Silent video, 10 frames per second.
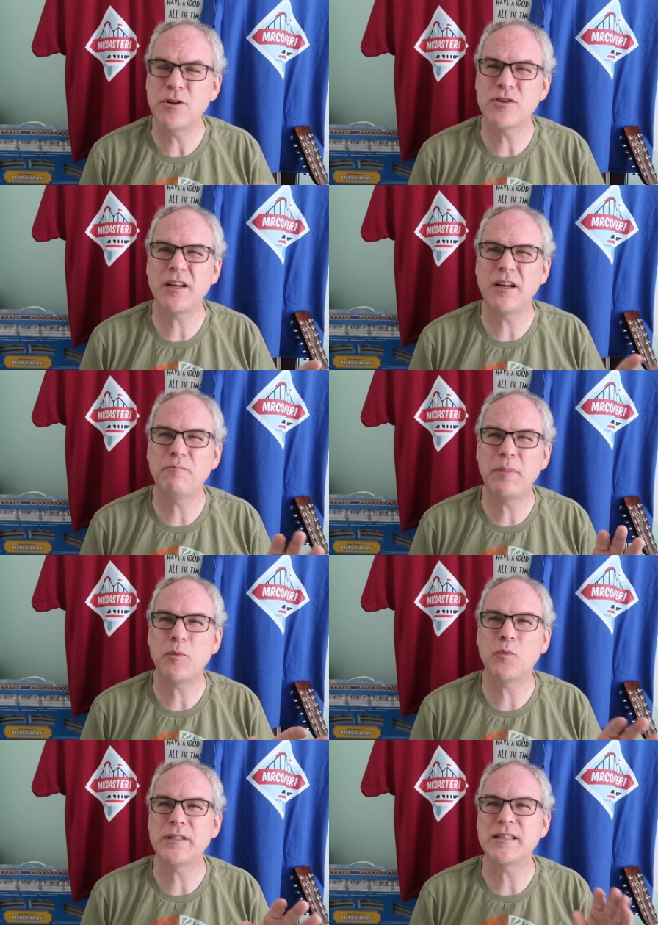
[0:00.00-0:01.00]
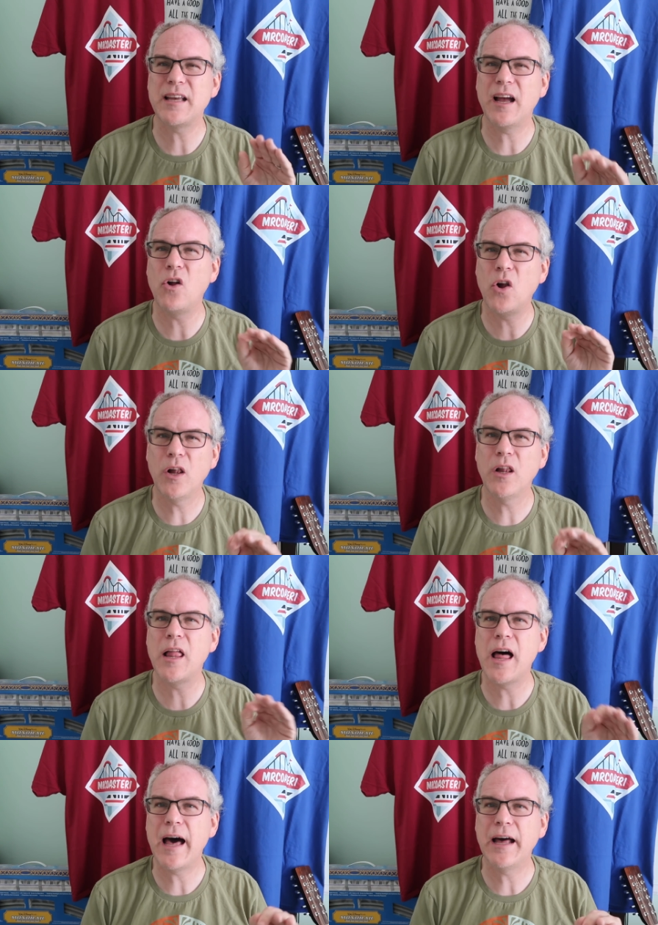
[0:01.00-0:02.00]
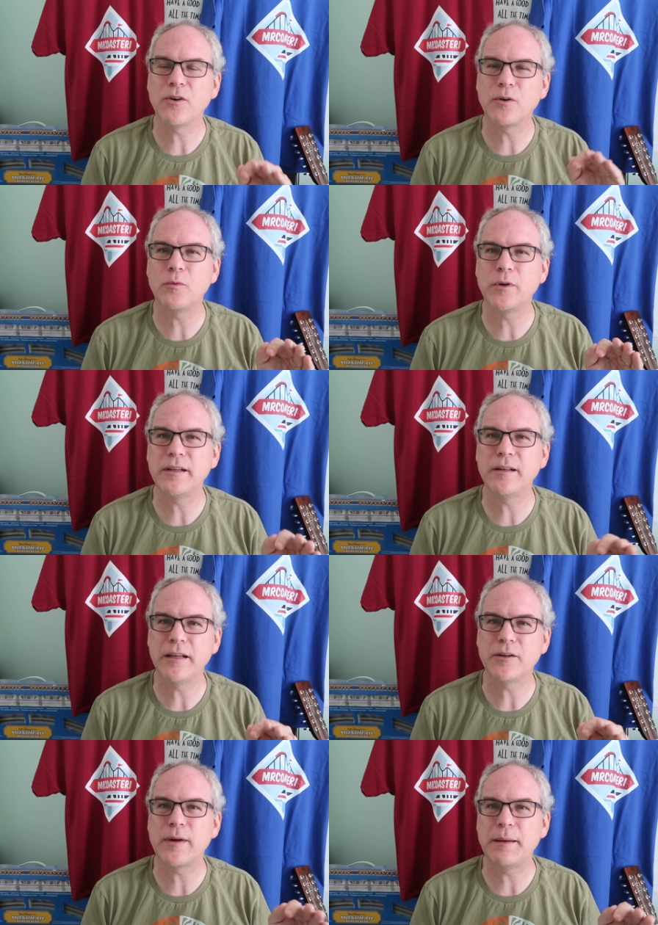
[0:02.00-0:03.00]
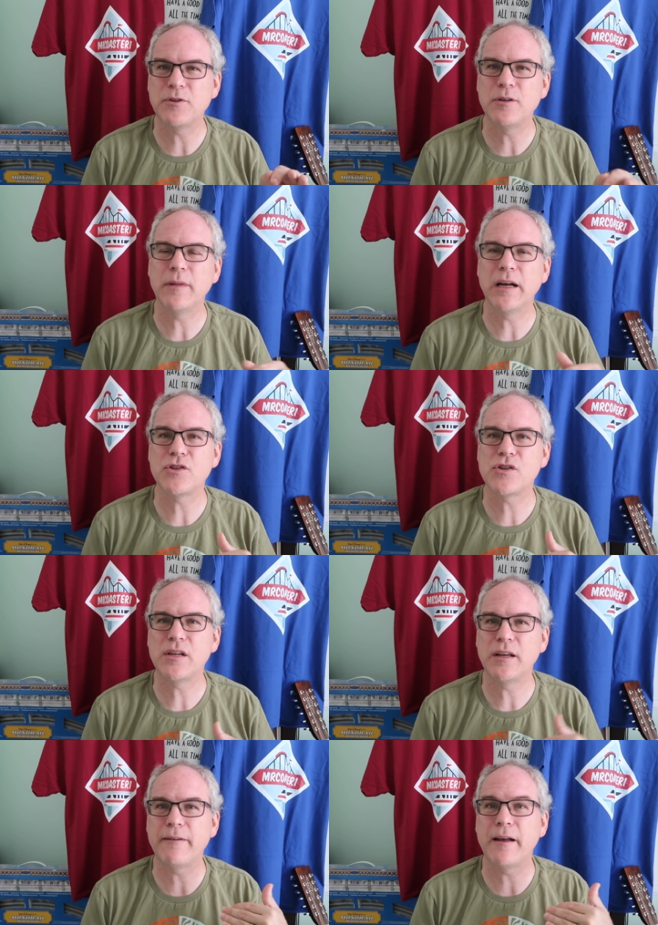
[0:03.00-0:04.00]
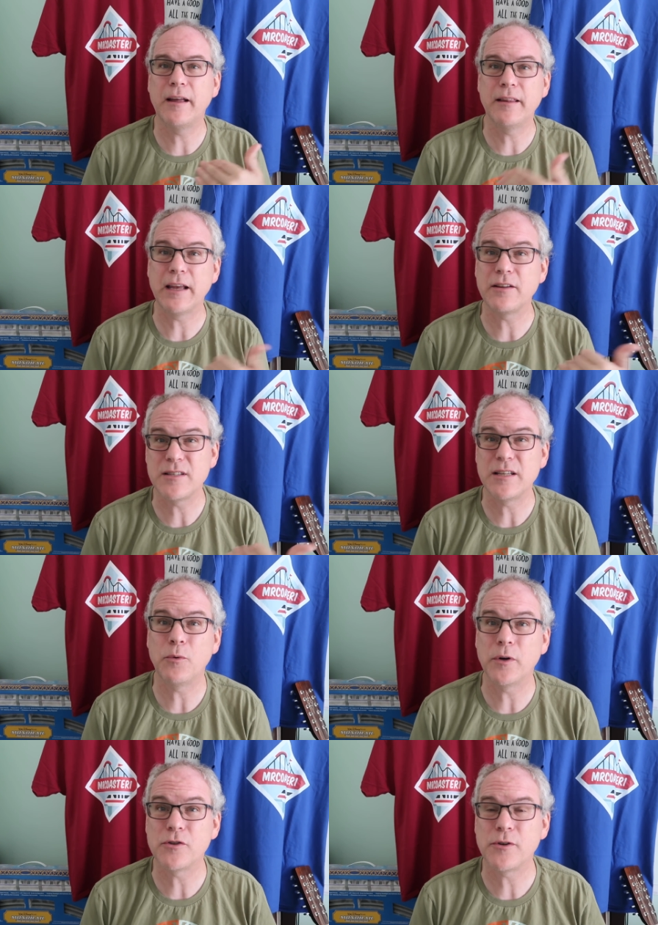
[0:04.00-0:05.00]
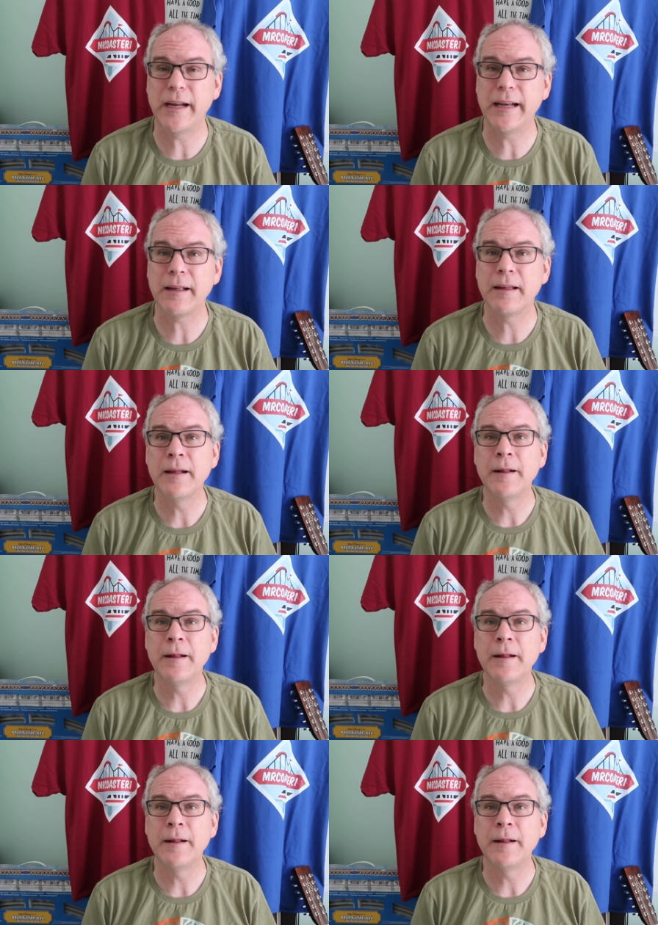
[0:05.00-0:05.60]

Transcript: Usually people wouldn't say a whole lot or wouldn't interrupt too much if they could see we were training.